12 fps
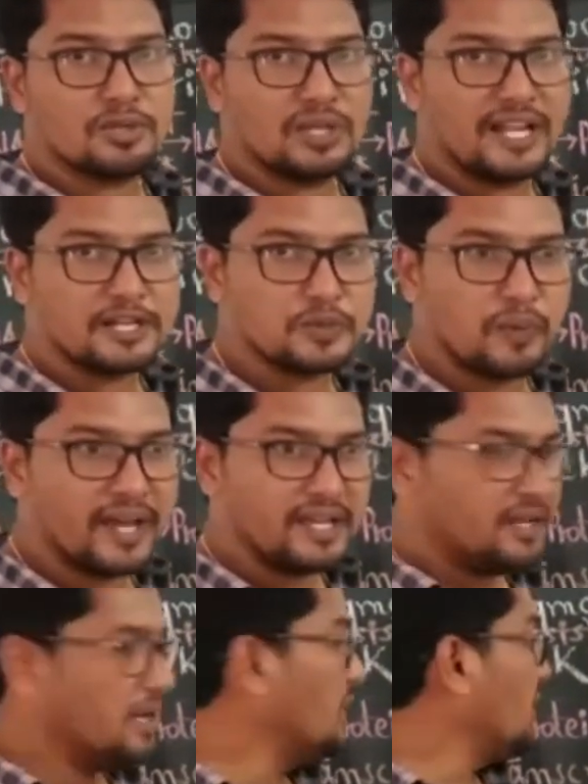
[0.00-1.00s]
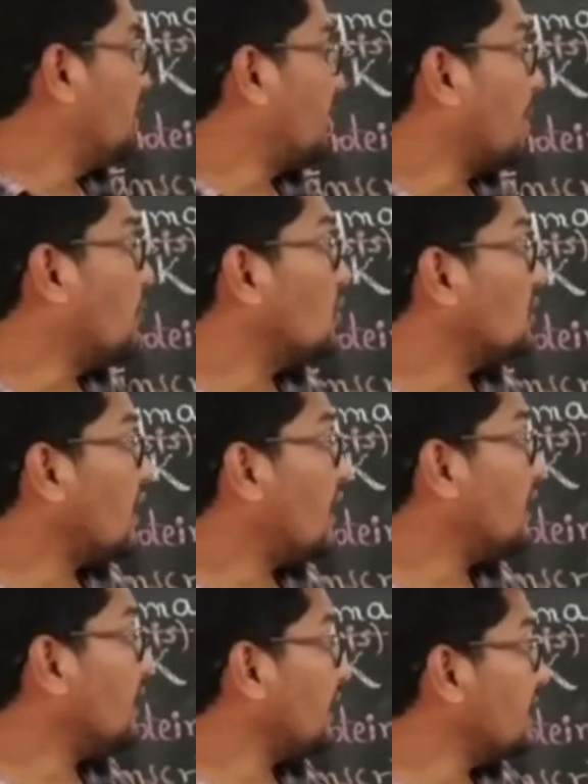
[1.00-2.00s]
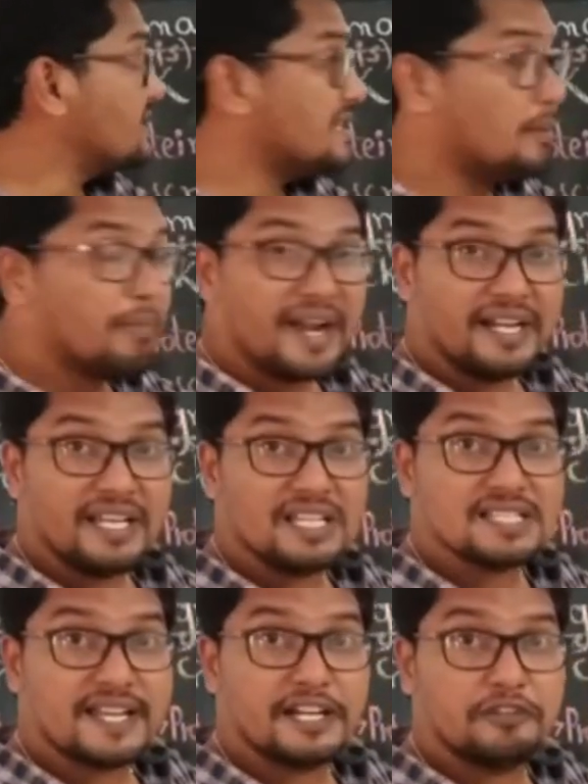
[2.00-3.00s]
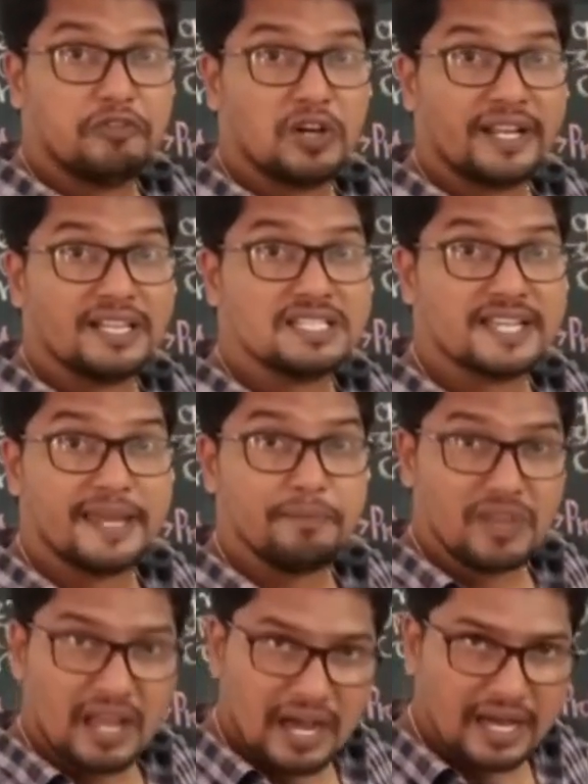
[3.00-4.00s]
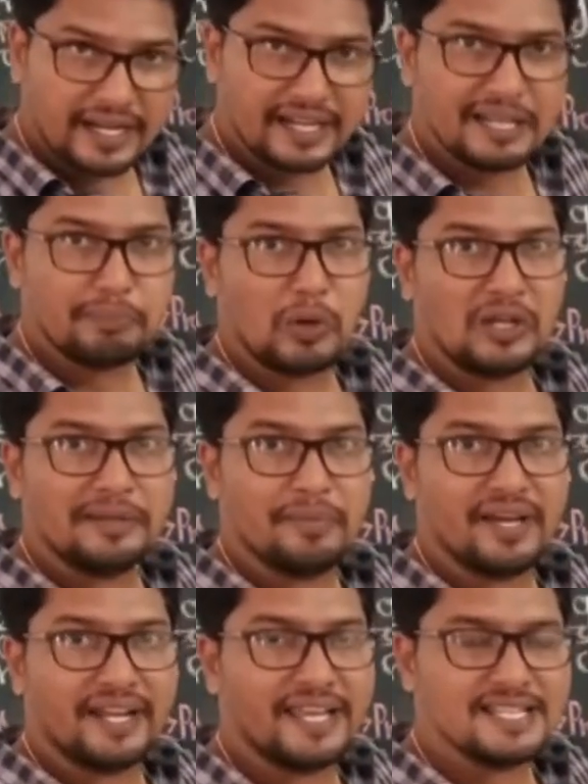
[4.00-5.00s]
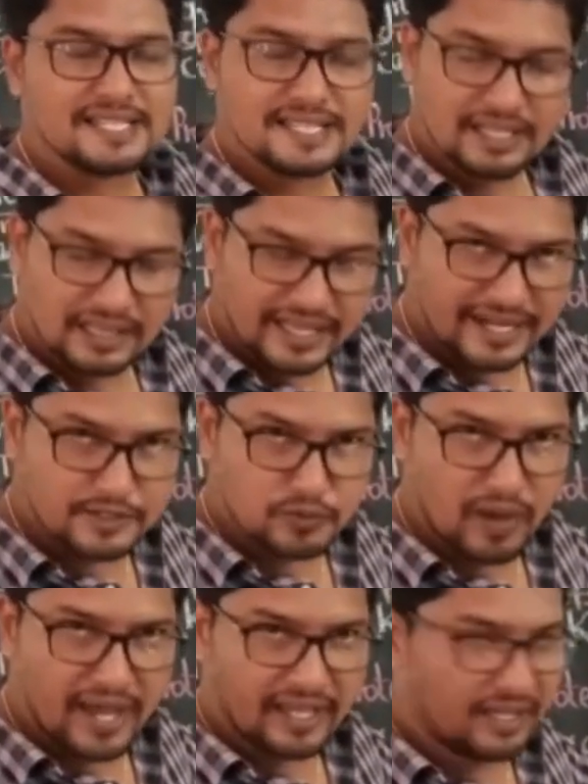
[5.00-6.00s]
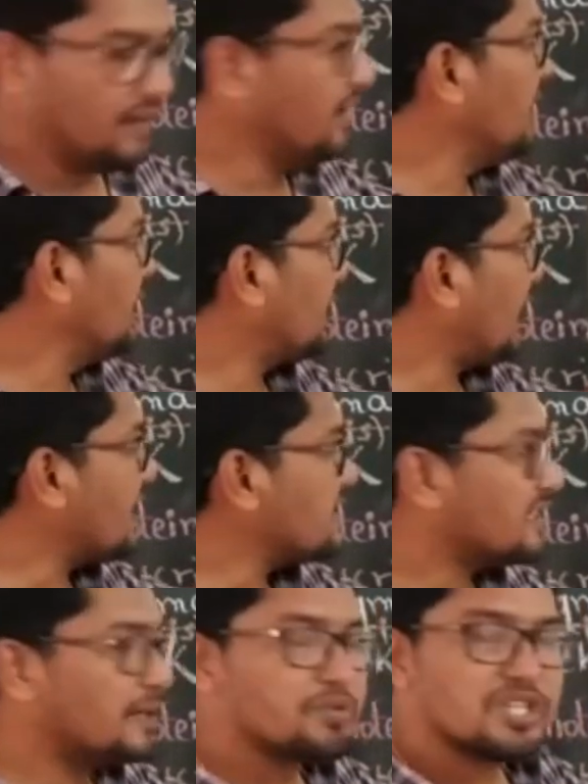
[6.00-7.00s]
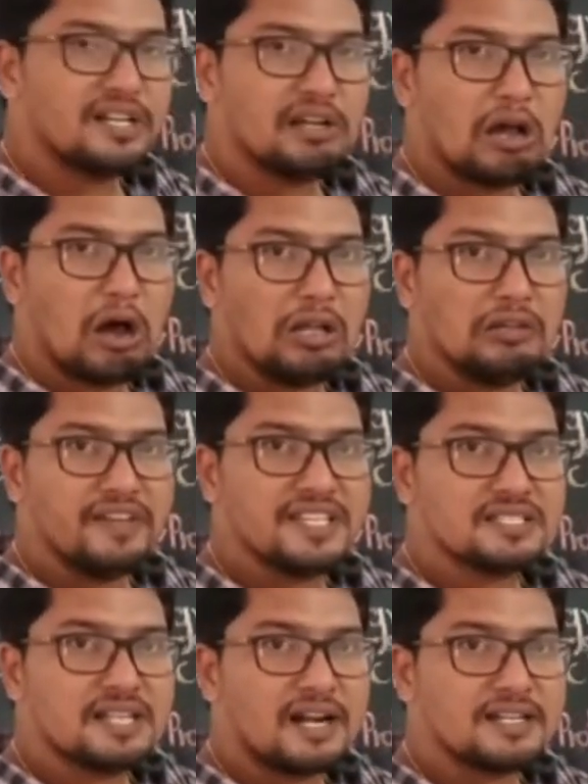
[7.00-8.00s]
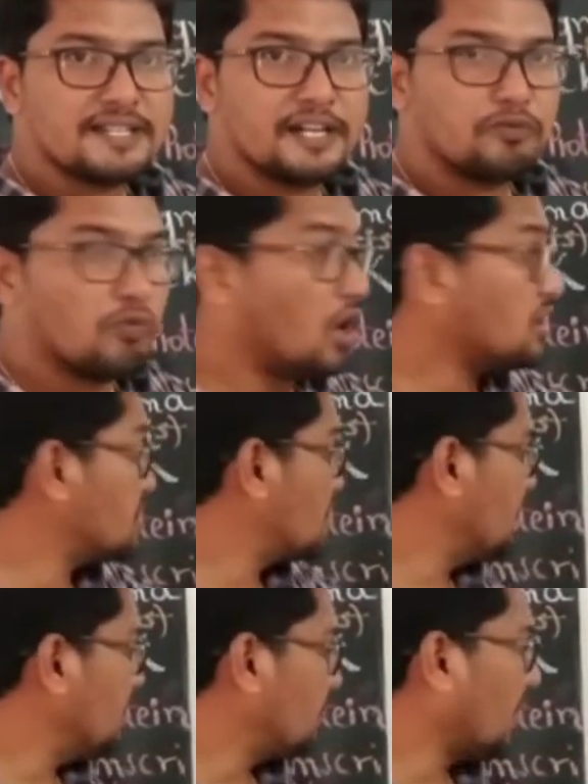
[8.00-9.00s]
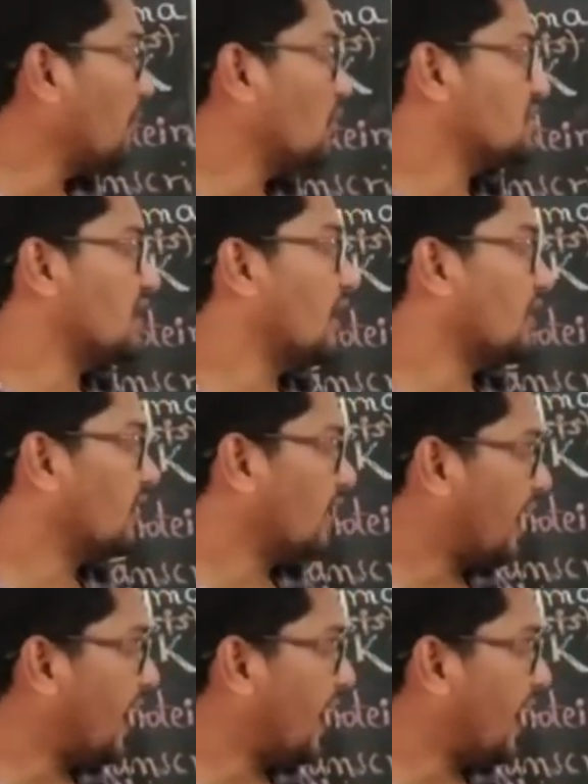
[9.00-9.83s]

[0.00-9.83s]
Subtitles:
So that's why promoter is the binding site for enzyme RNA polymerase. That's why transcription always starts at what? Promoter.